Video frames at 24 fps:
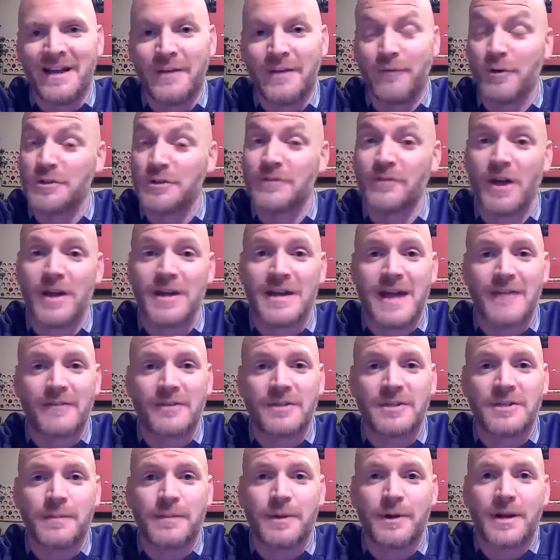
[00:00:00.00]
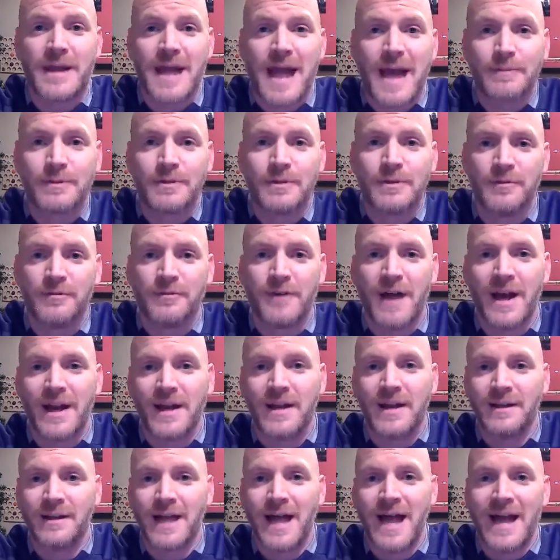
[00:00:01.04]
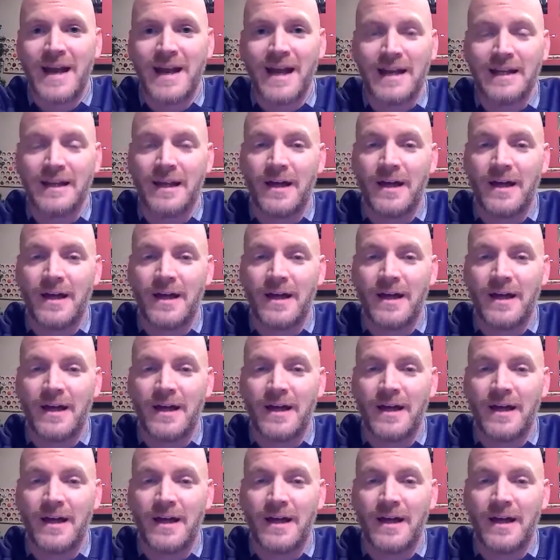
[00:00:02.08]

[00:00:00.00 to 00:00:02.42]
first of all, you have to tip your cap to the Fighting Illini.